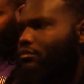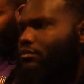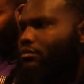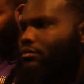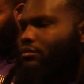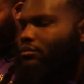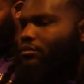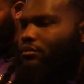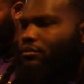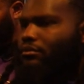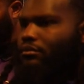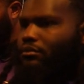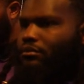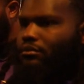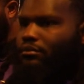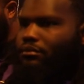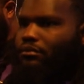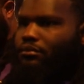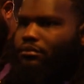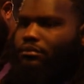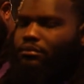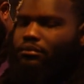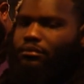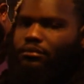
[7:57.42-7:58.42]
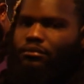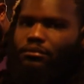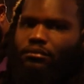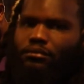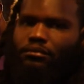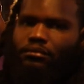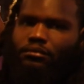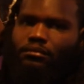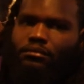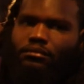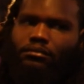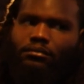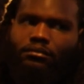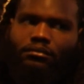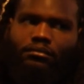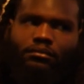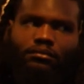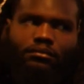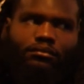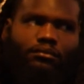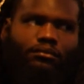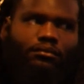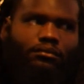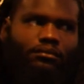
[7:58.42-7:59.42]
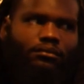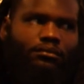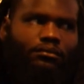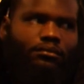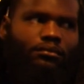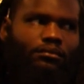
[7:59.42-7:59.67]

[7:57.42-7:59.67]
(not speaking)